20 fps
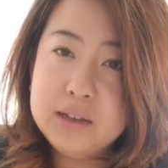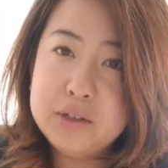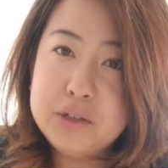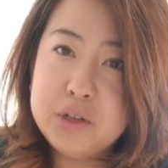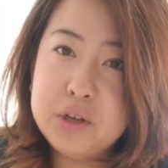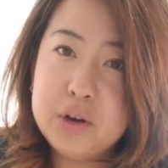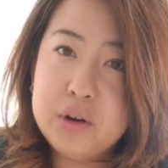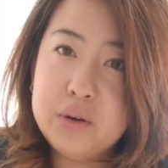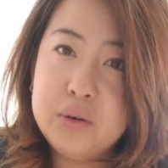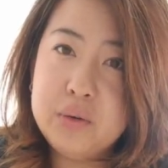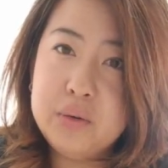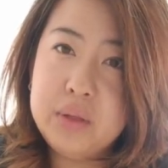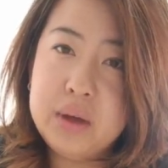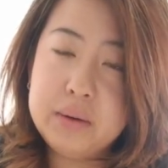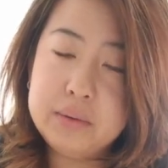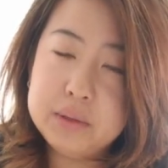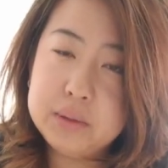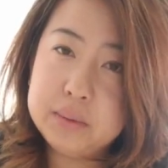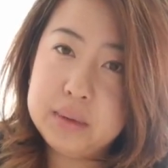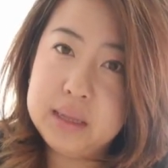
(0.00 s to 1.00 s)
So
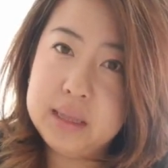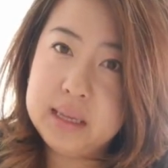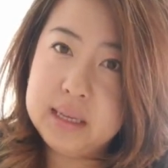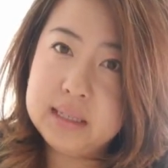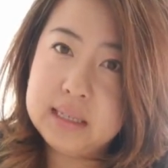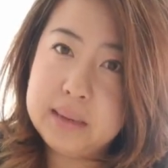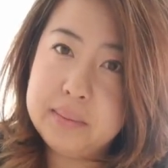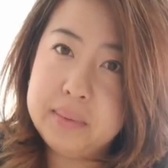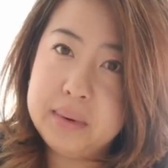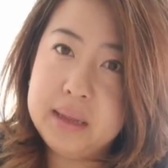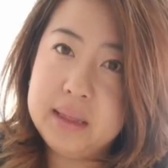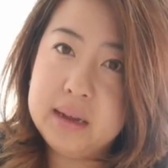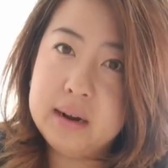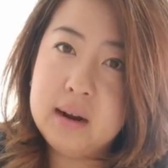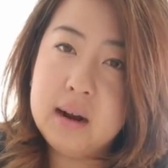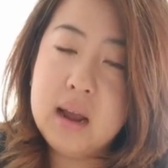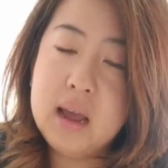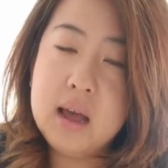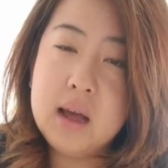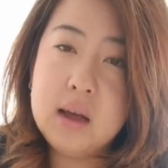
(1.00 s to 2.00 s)
that was one of the things I put in
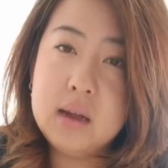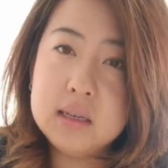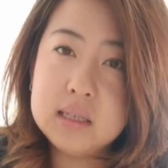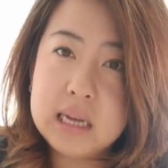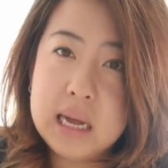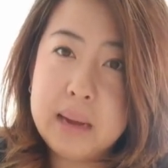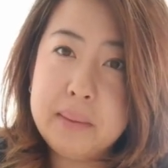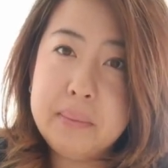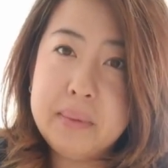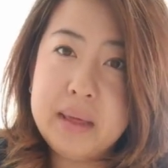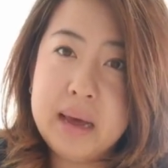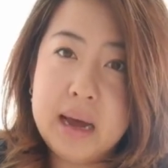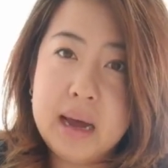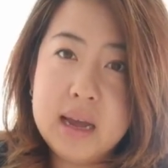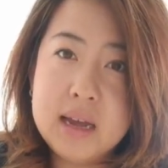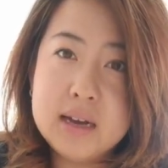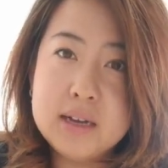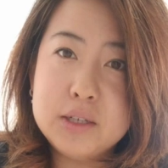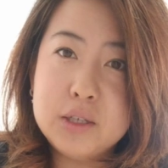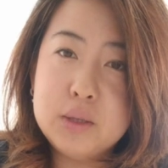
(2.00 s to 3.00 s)
there. On top of that,
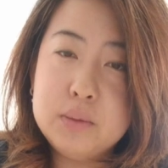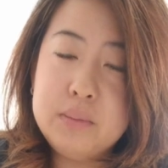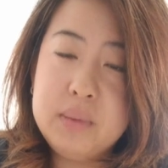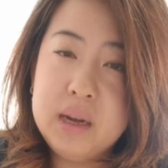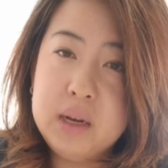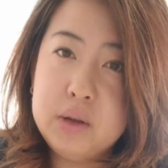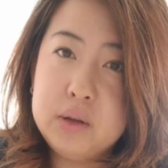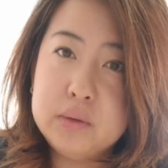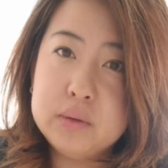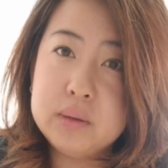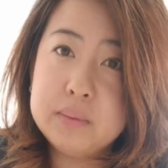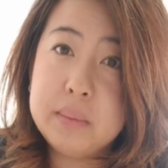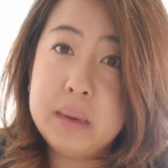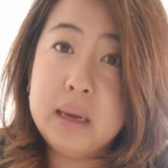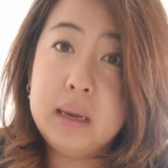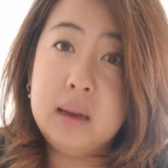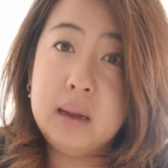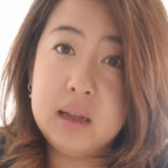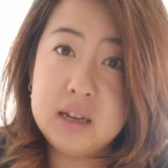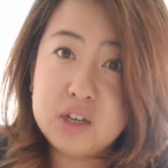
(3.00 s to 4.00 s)
I also made use of
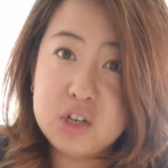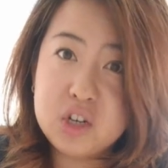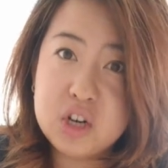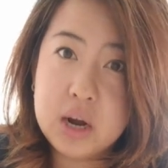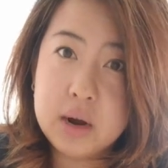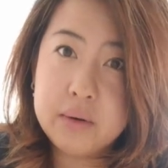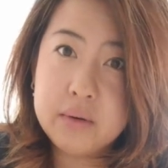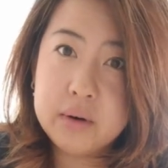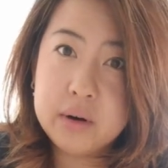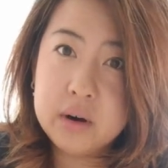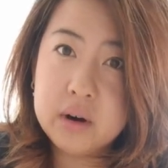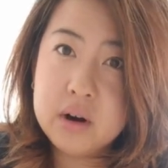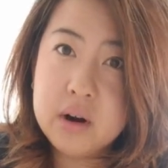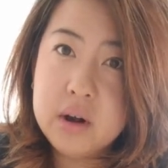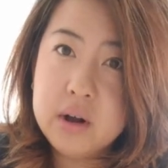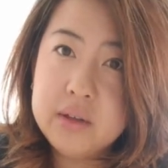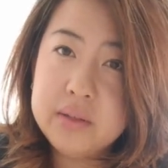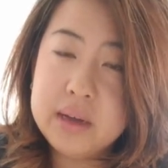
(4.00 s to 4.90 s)
my lunch hour.